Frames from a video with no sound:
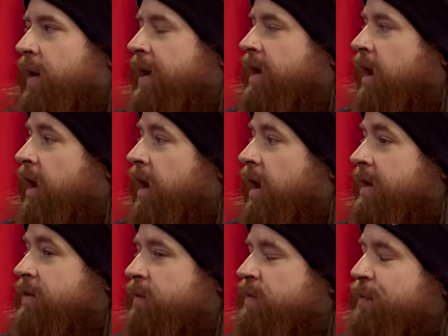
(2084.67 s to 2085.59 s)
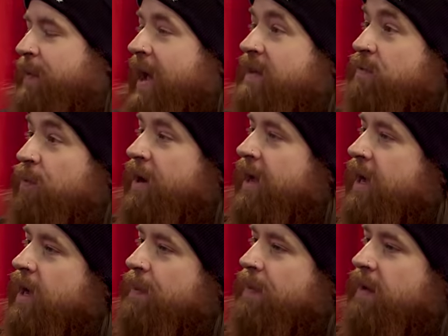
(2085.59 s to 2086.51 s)
But in terms of bands breaking
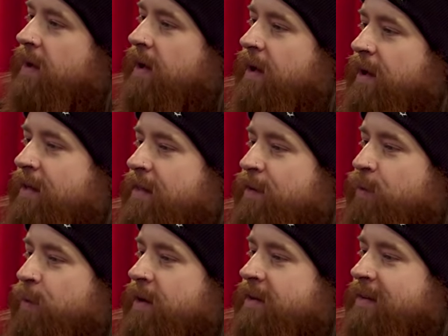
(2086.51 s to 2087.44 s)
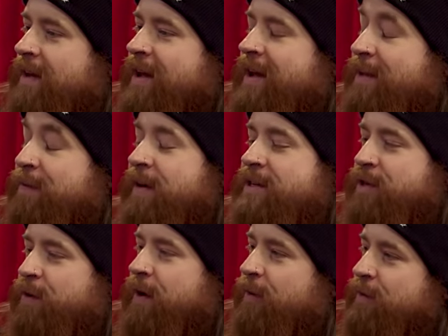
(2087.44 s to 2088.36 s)
up, this one is, it's funny,
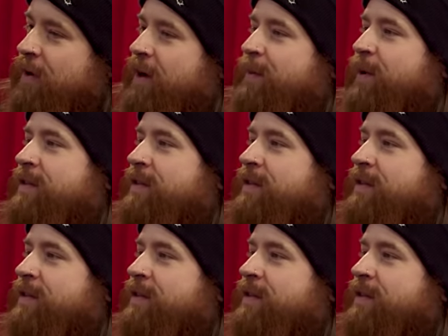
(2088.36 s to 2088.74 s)
Joe and I were talking